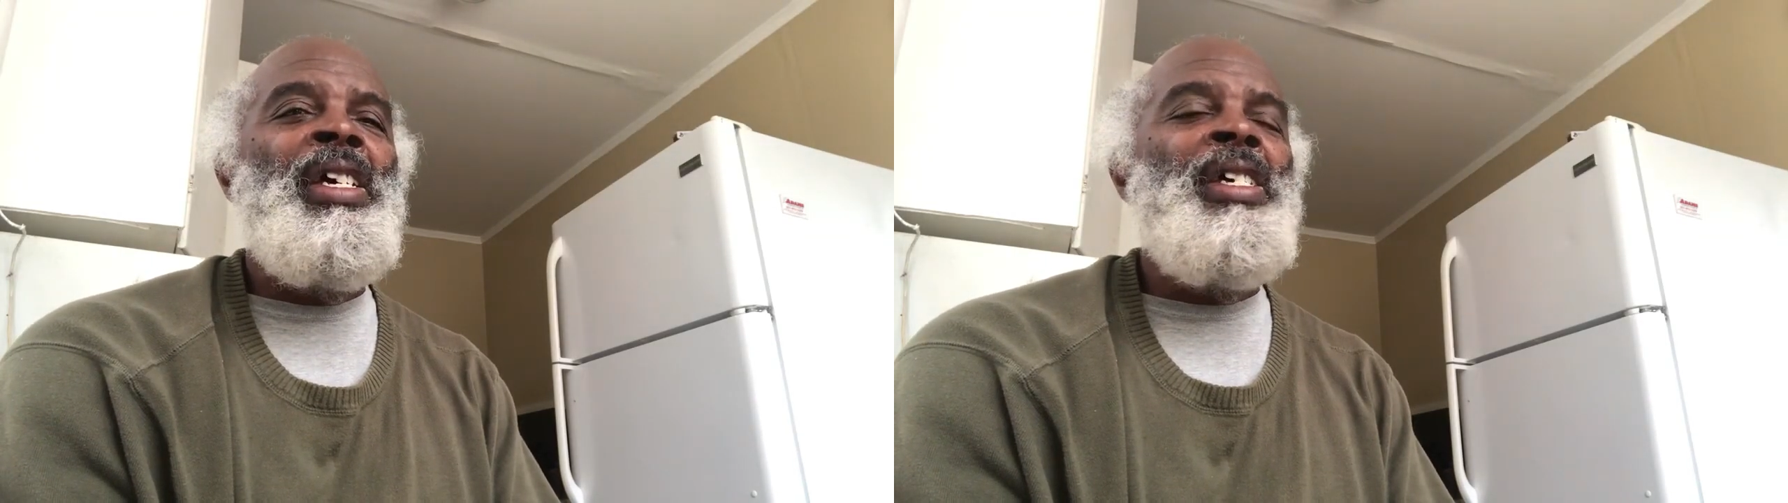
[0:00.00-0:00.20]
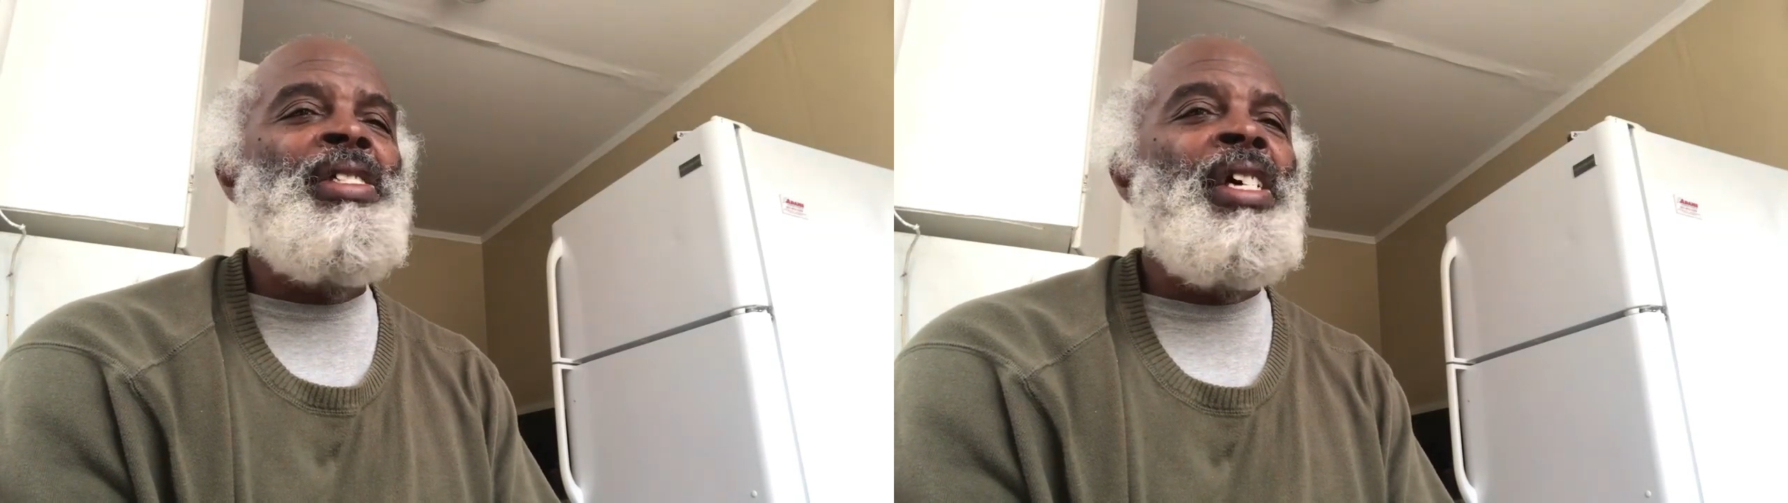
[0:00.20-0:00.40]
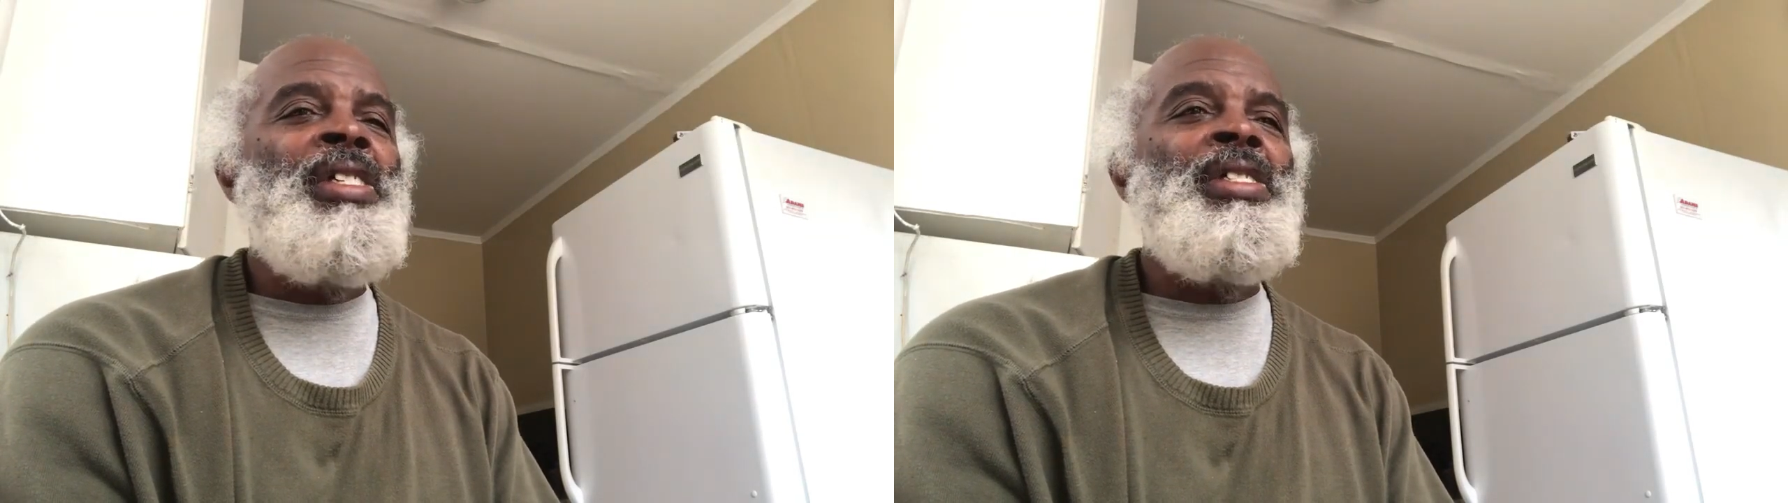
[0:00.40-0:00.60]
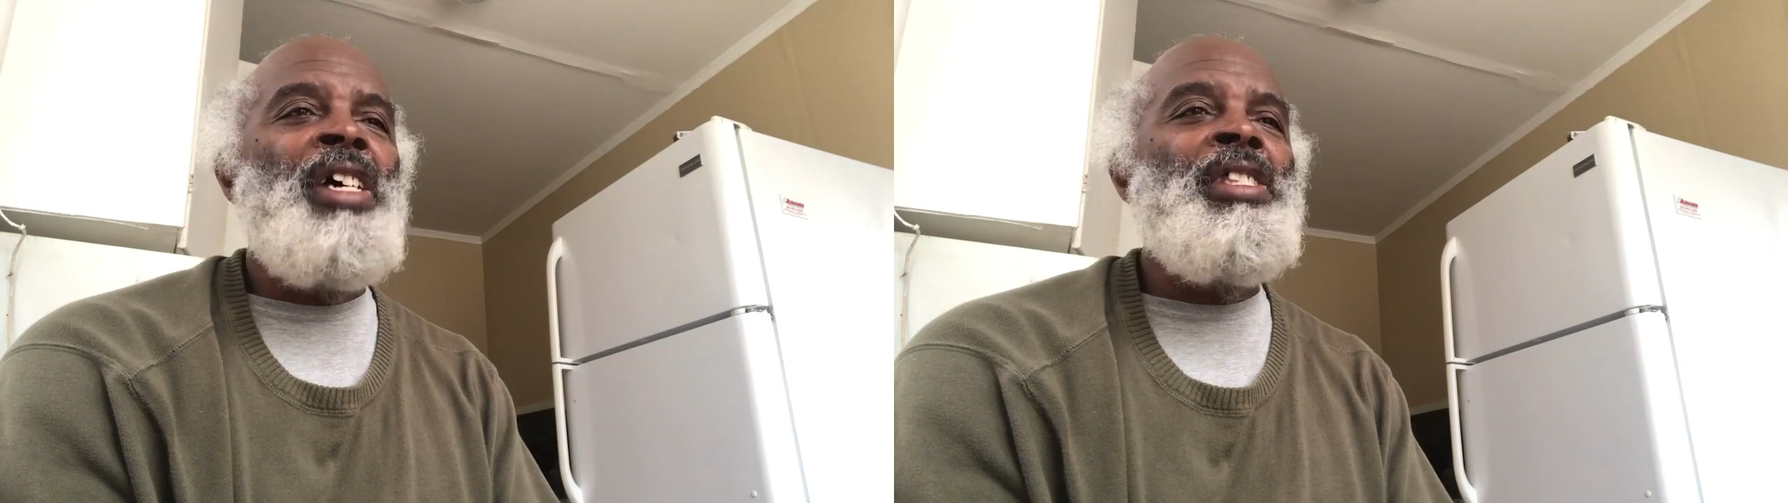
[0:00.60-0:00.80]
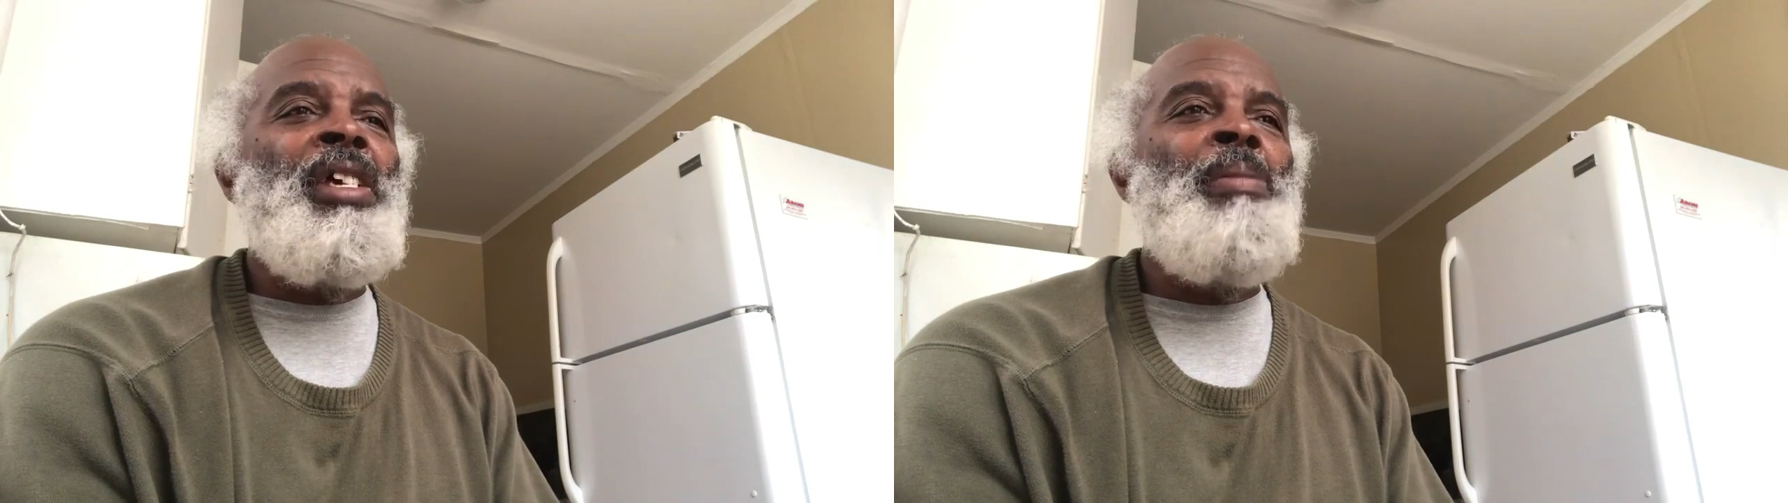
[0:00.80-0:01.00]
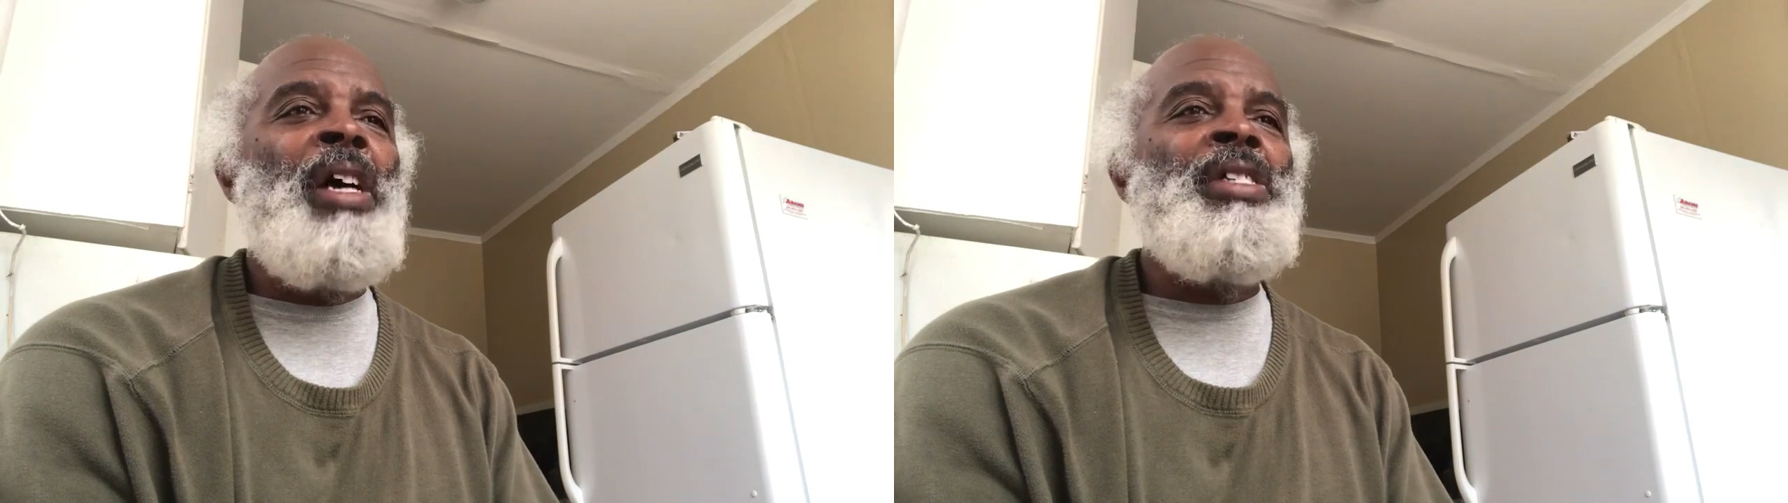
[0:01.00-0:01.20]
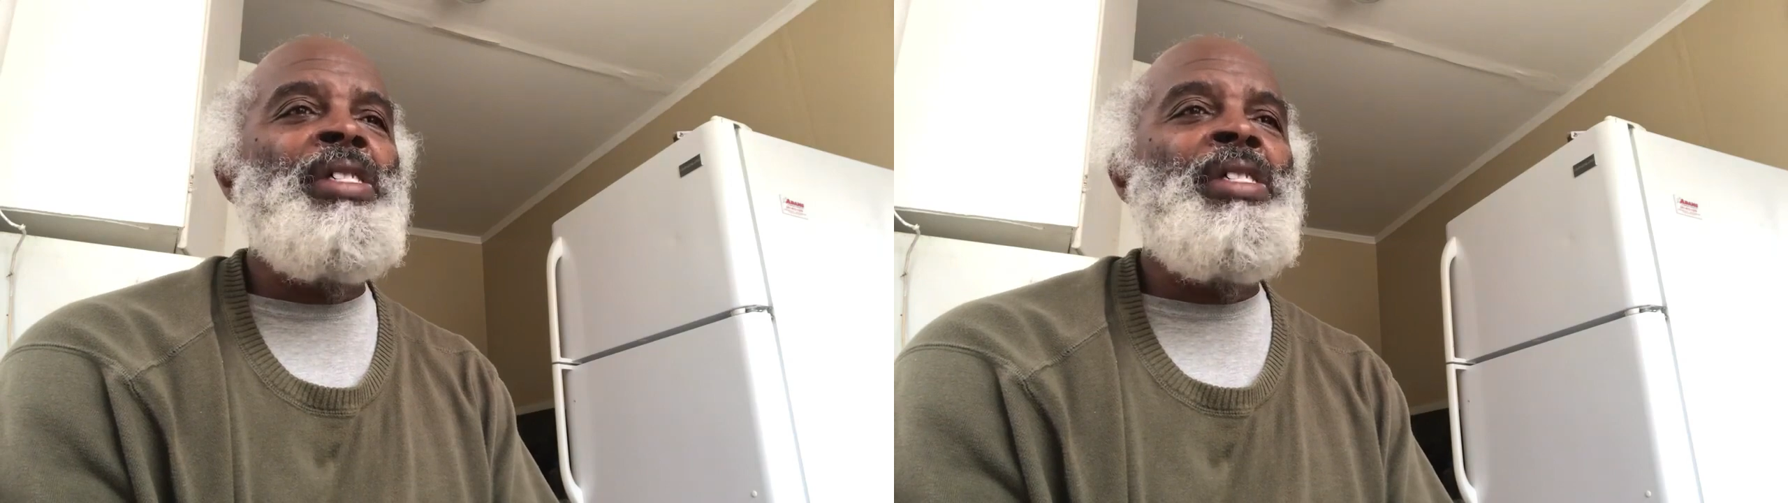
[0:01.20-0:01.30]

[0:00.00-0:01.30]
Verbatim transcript: it says nothing about